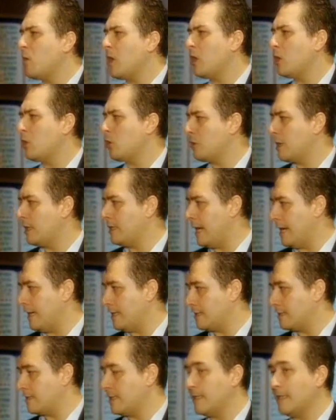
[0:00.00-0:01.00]
well
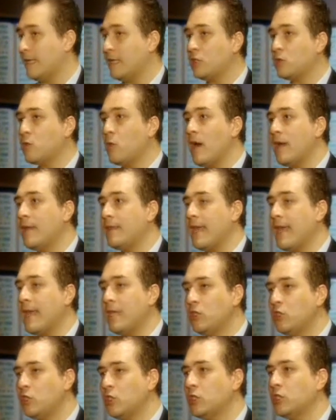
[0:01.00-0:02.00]
organized. That's why the
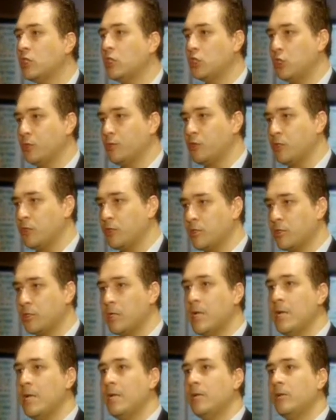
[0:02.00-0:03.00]
ancient Egyptians
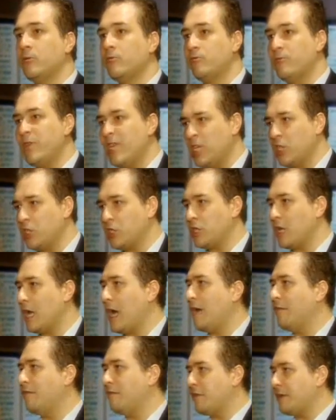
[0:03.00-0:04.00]
reached
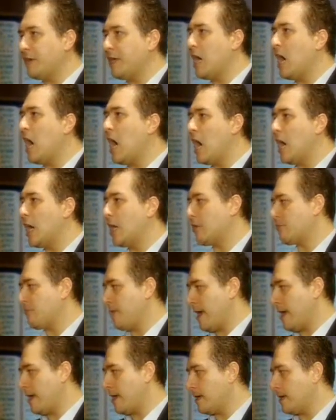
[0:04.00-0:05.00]
a very high
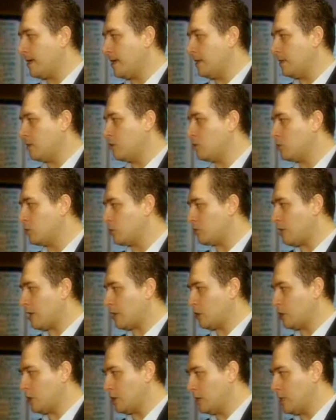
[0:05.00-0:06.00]
rank in
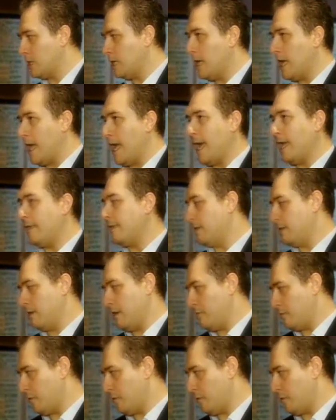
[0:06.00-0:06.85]
construction and in